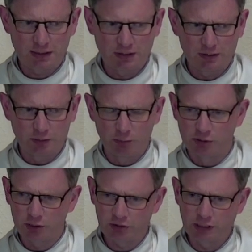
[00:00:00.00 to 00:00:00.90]
the, the
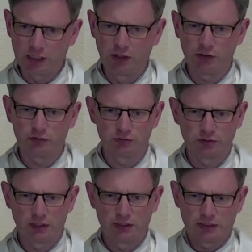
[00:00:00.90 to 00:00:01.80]
brotherly love
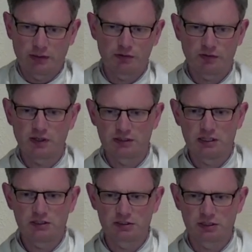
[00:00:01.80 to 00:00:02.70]
that our faith
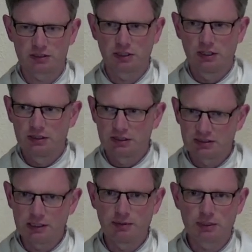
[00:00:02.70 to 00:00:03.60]
teaches us to
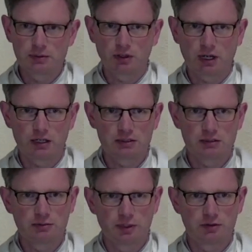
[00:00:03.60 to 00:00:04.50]
seep into our hearts and
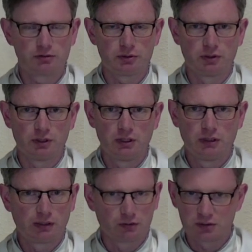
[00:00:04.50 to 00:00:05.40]
to bear fruit.
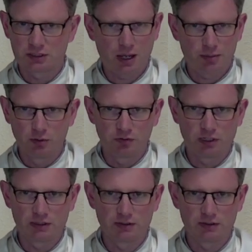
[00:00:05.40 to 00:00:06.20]
That doesn't happen overnight.